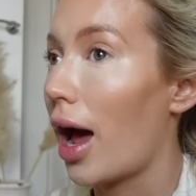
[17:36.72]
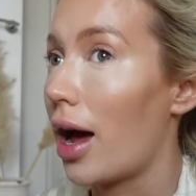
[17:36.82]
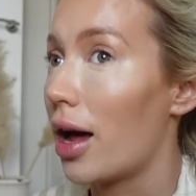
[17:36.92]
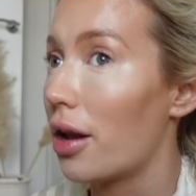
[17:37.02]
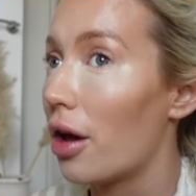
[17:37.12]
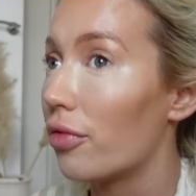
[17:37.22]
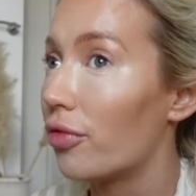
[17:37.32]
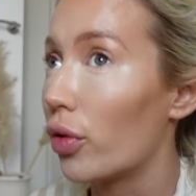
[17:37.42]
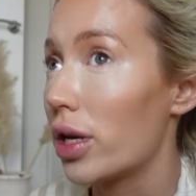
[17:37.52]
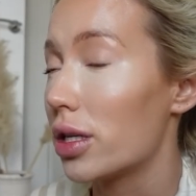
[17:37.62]
an
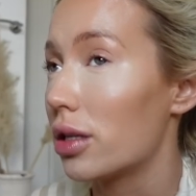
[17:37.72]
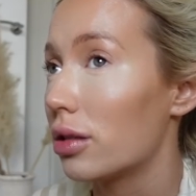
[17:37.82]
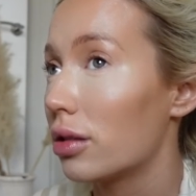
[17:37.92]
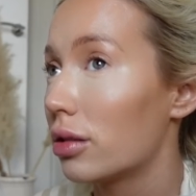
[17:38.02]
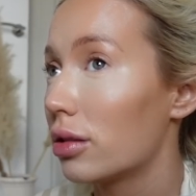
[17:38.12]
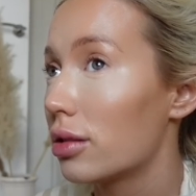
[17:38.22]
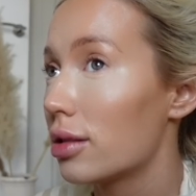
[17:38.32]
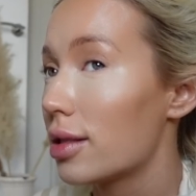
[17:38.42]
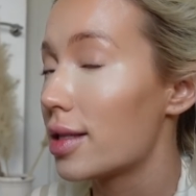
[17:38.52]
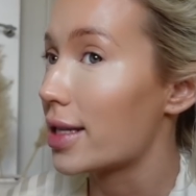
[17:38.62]
avoidant
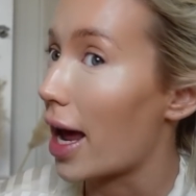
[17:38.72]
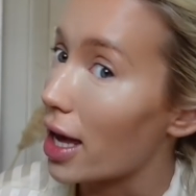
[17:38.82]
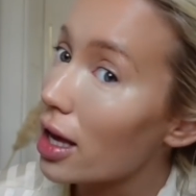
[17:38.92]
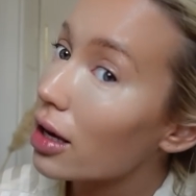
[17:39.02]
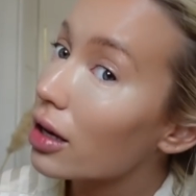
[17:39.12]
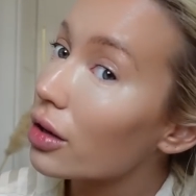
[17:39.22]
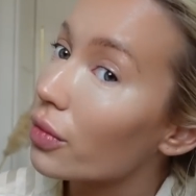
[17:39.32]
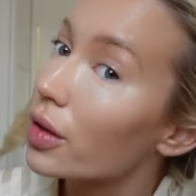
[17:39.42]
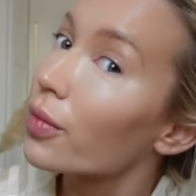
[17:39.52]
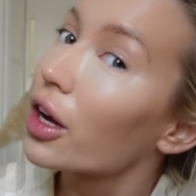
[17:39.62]
state
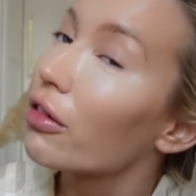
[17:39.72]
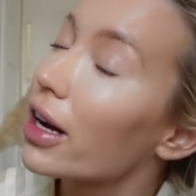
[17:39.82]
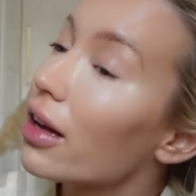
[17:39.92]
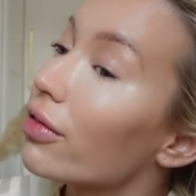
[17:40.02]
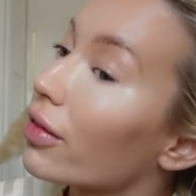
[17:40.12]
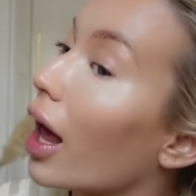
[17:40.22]
with my grief.